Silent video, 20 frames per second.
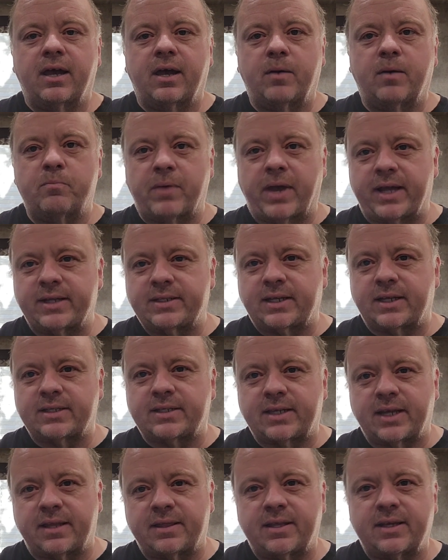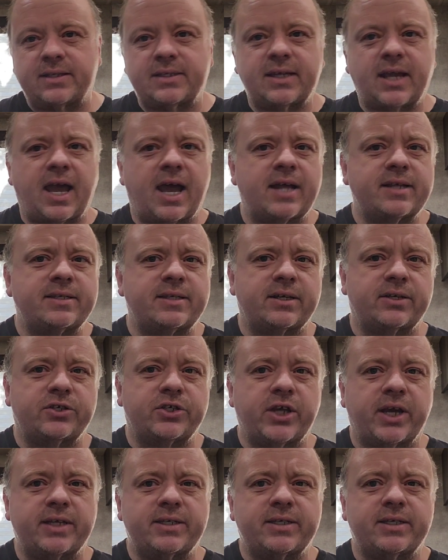As I said, this guy
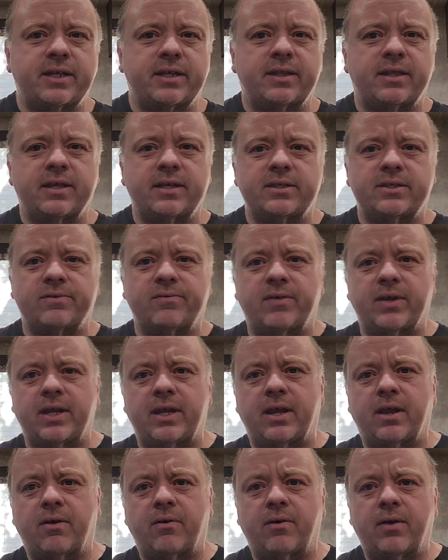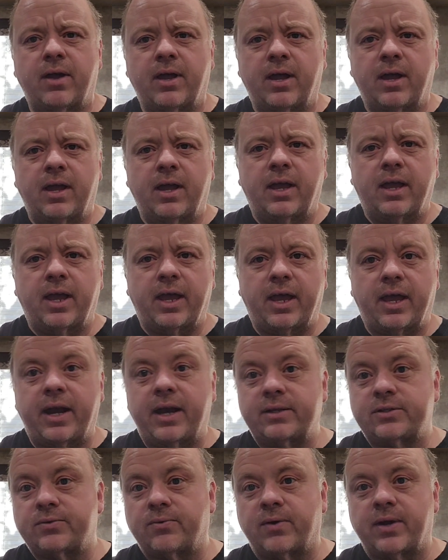suggested this video,
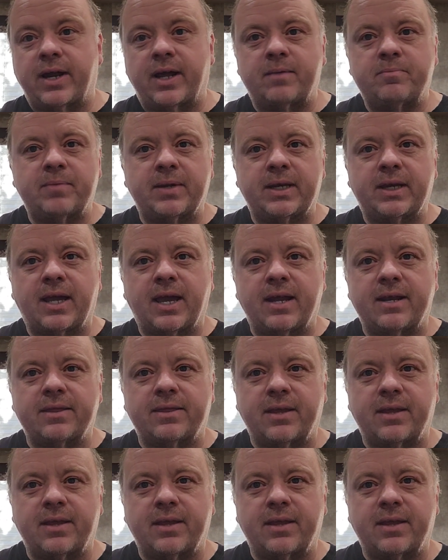and it's one I'd been kind